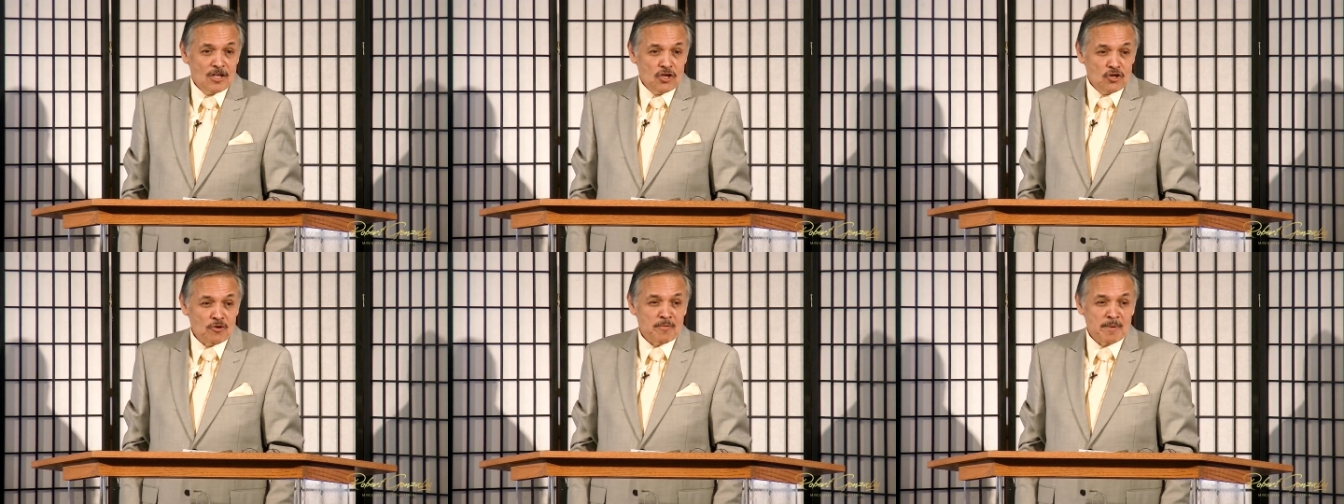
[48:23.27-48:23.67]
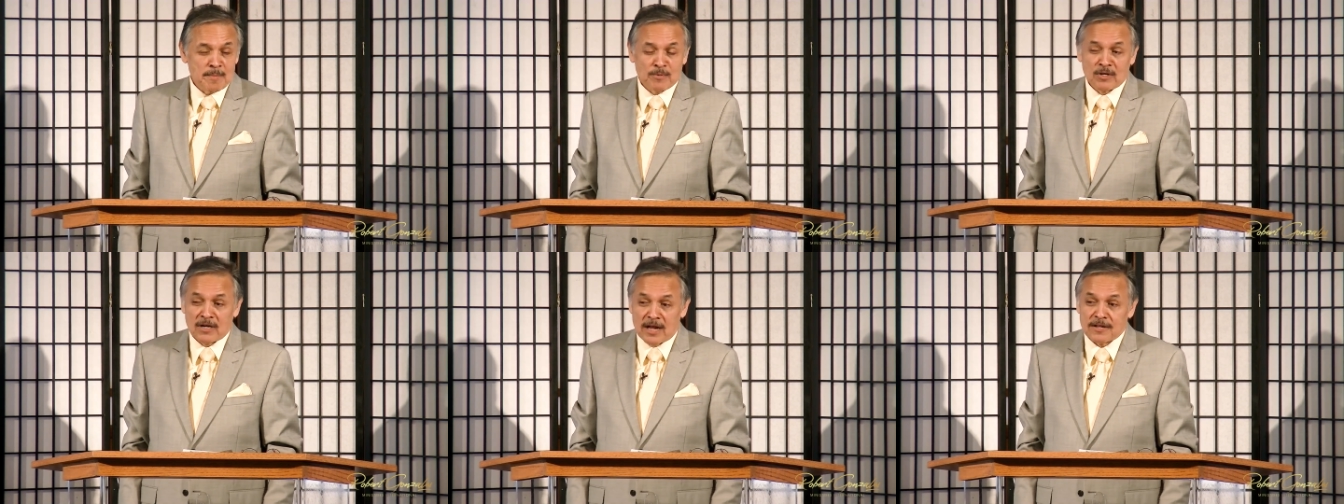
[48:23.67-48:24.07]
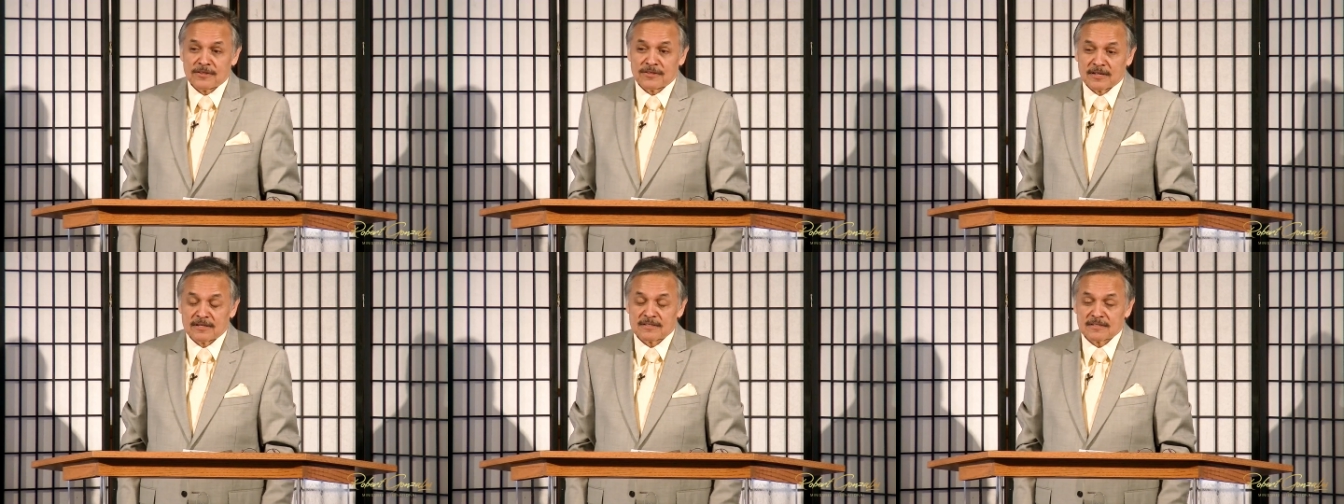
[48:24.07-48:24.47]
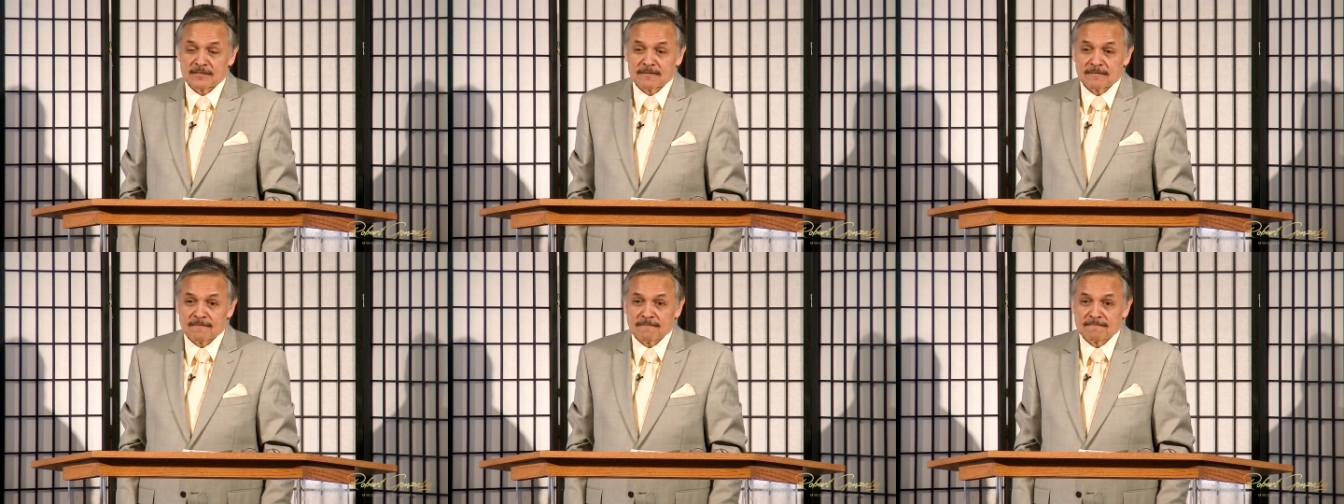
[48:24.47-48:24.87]
You're going to remember a lot of things.
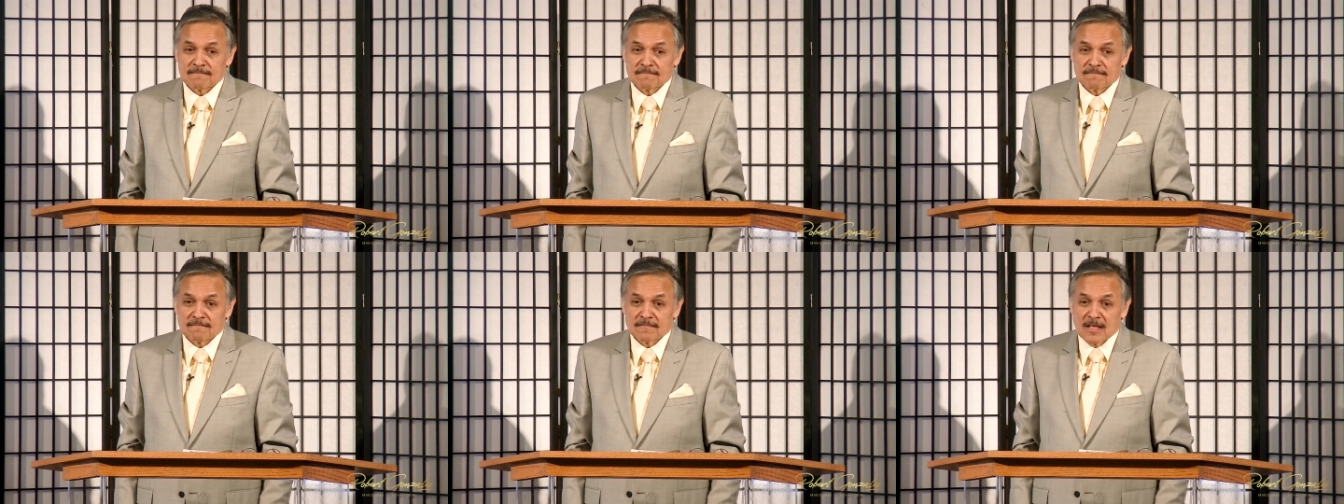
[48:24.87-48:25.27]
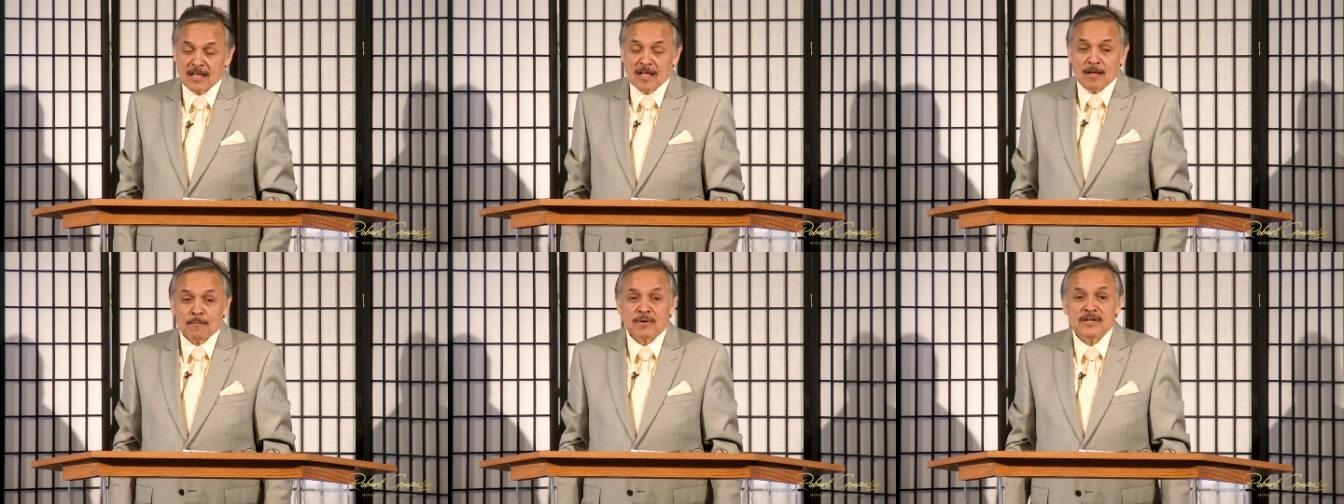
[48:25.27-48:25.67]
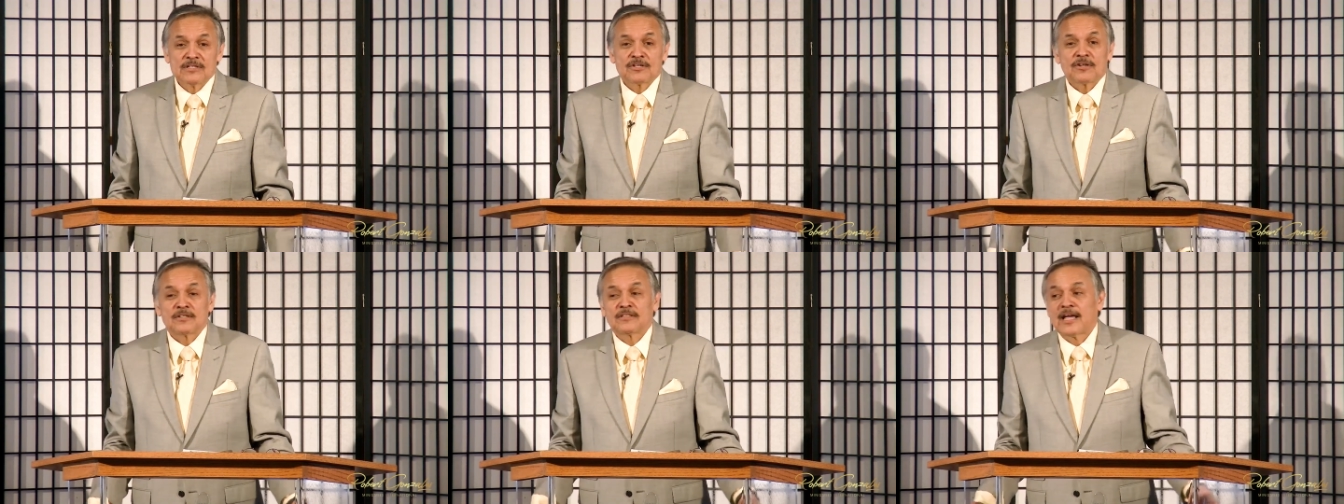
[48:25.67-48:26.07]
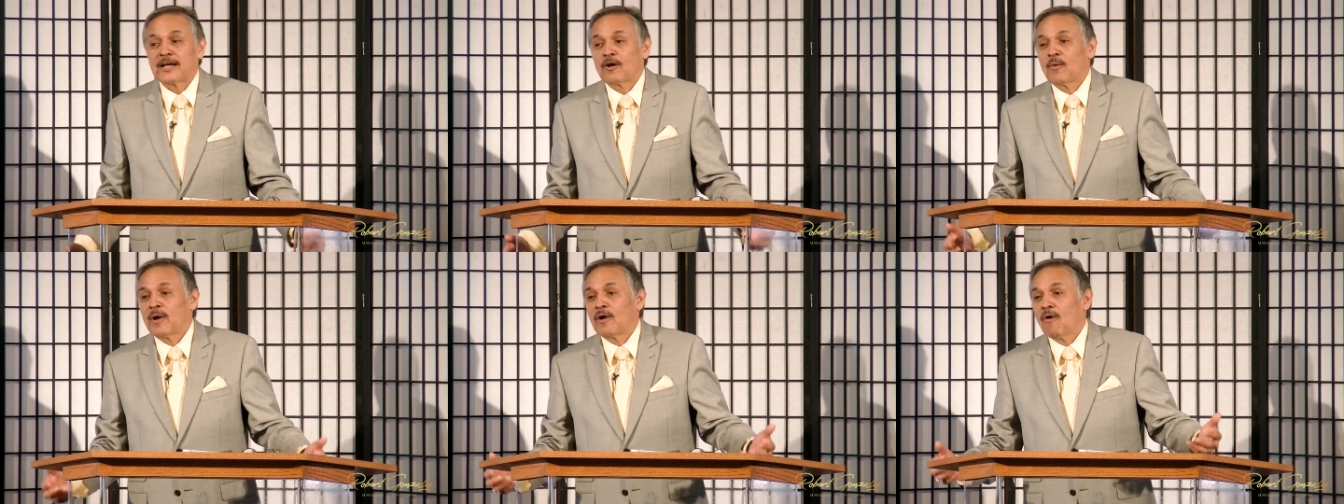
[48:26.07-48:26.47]
But he's going to
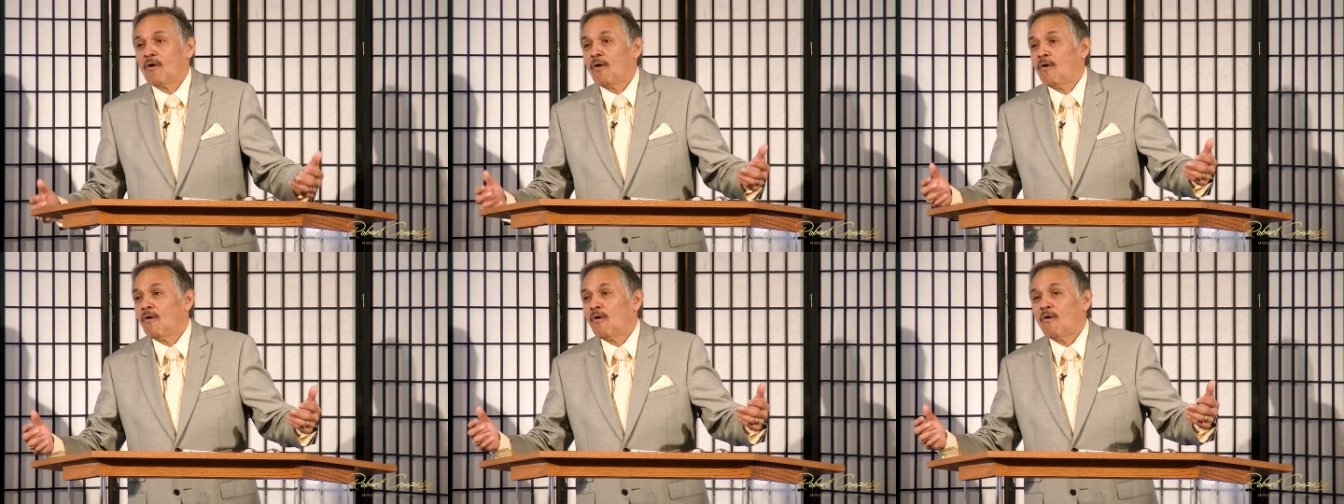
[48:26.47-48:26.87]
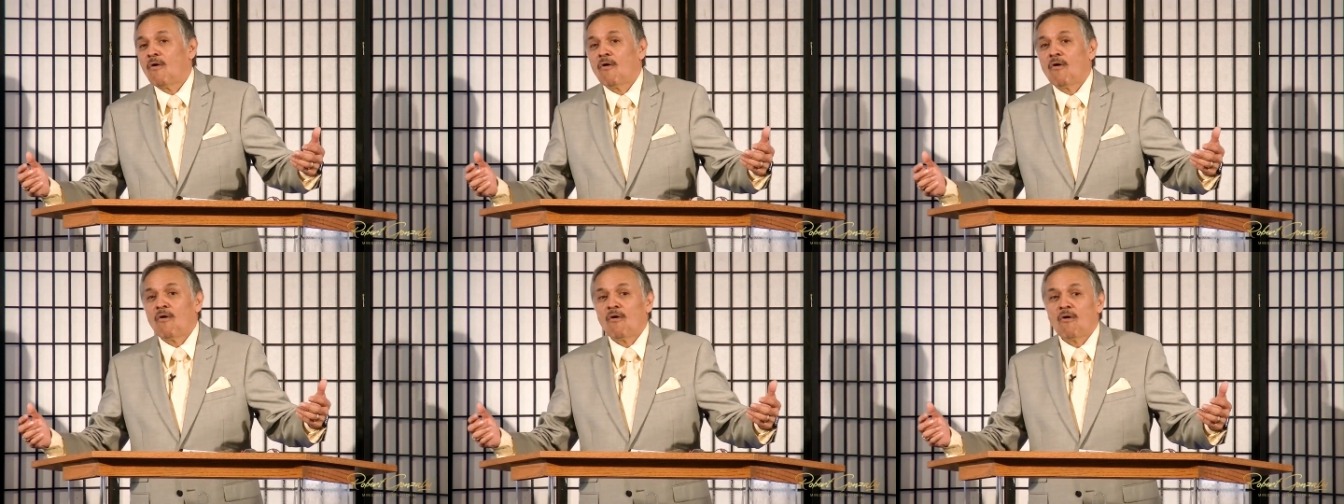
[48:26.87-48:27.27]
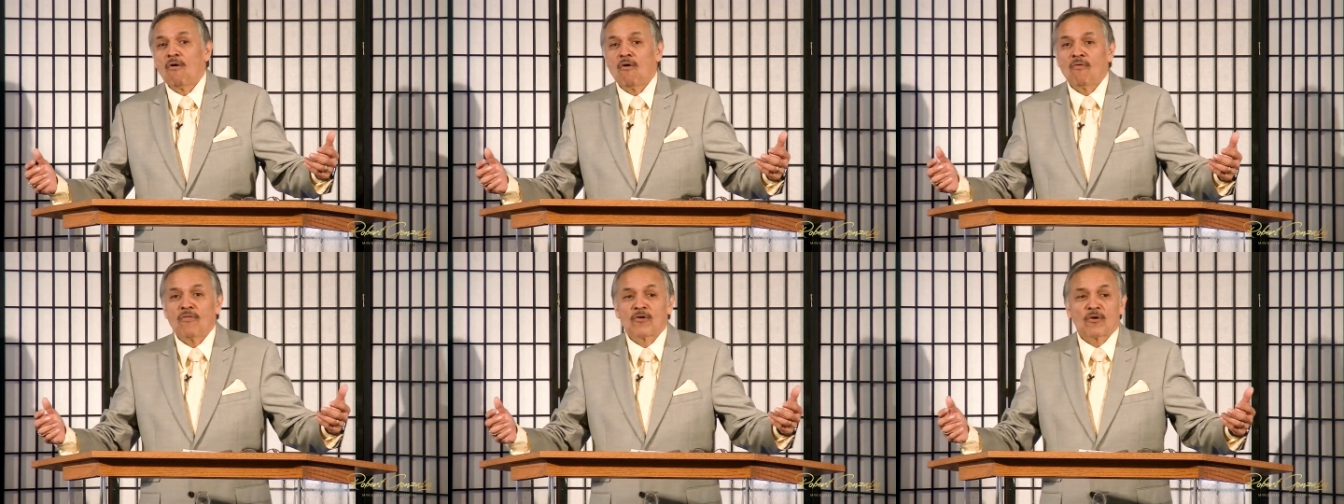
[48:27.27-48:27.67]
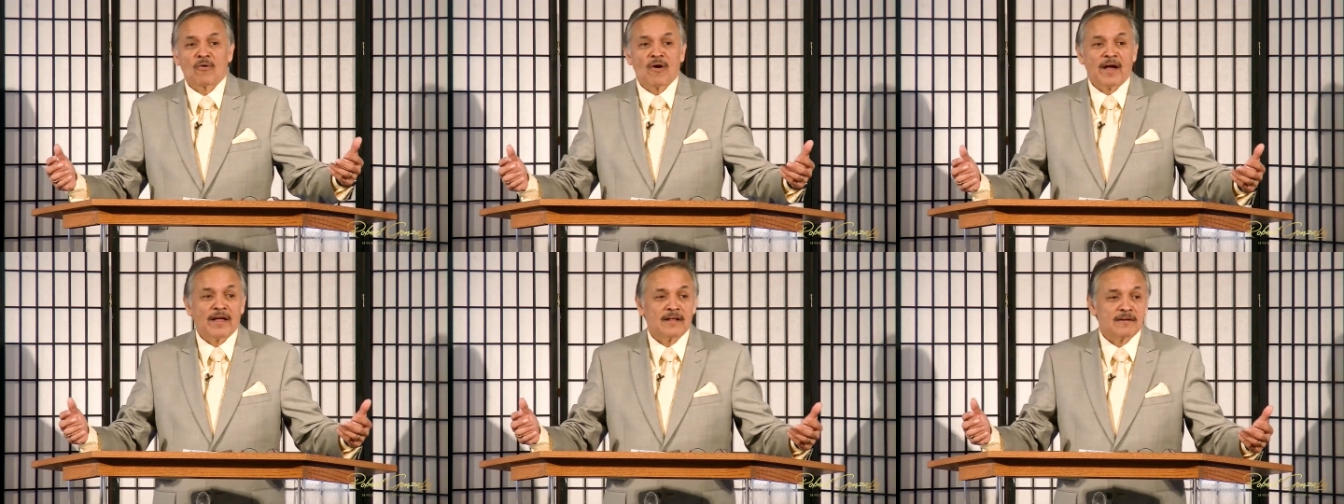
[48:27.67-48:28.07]
take away all the
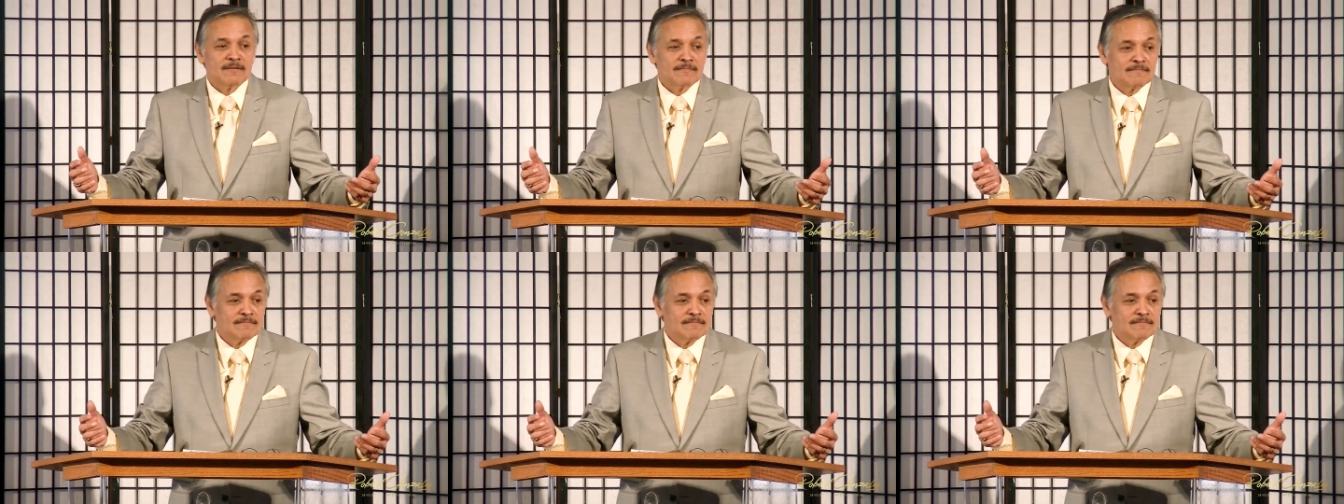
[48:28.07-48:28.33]
crying,